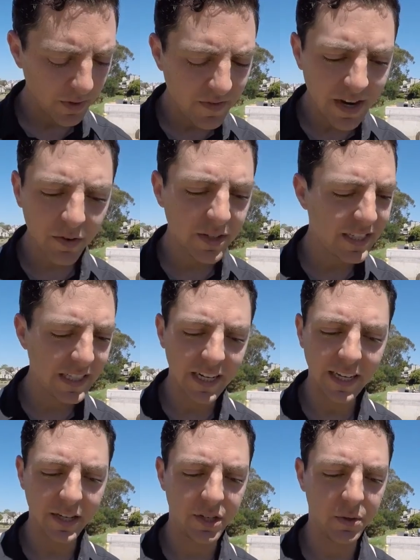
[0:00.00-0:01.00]
we've never seen
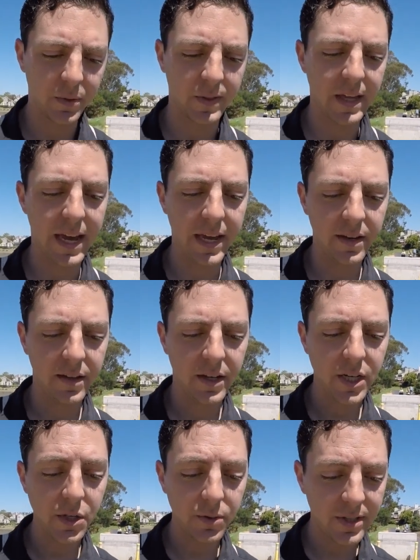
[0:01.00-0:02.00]
any issue with that
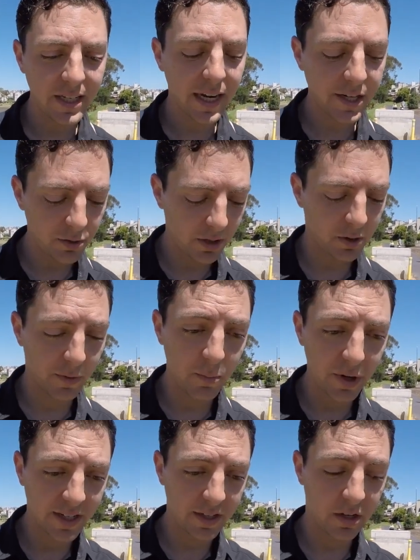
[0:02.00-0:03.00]
you see hydraulic rim
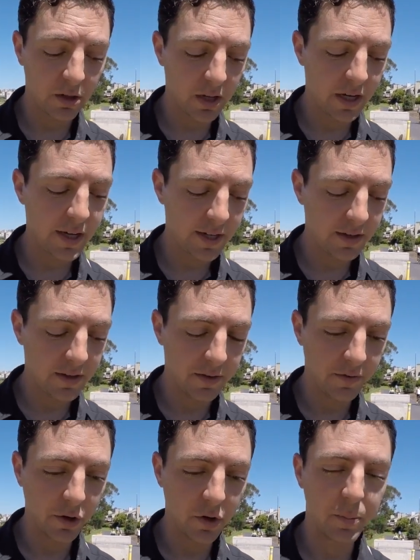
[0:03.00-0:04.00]
brakes on a lot
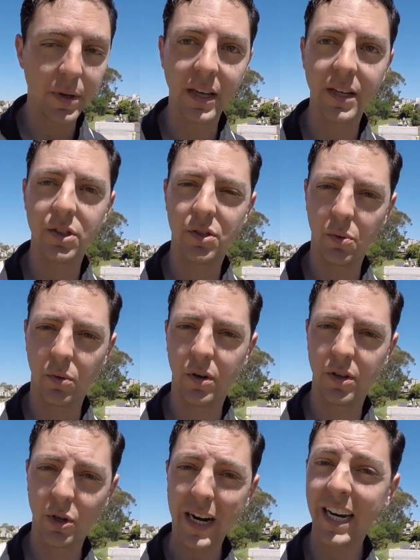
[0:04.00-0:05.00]
of European
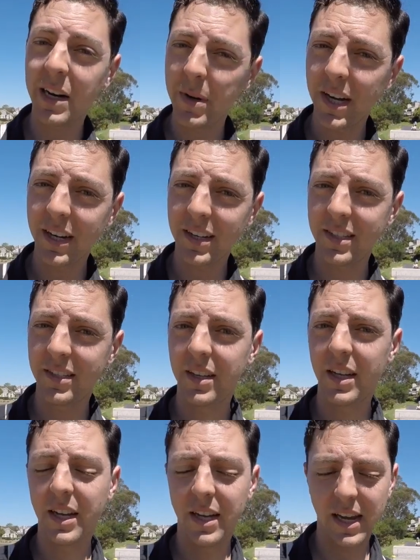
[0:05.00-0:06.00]
tour trekking bikes
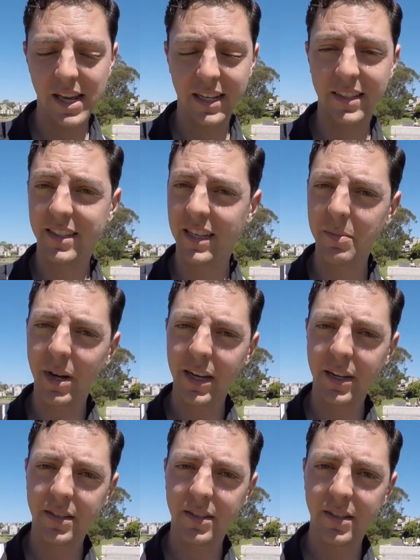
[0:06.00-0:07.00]
yeah. and city
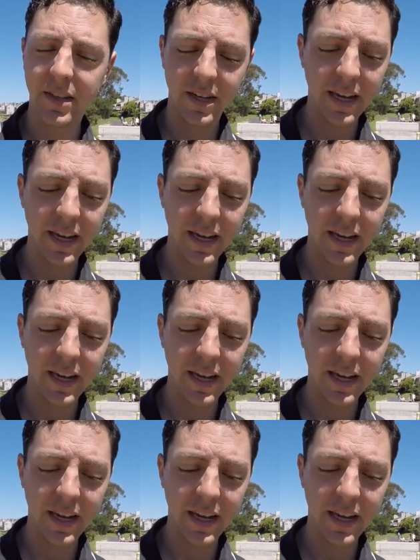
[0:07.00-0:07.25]
bikes.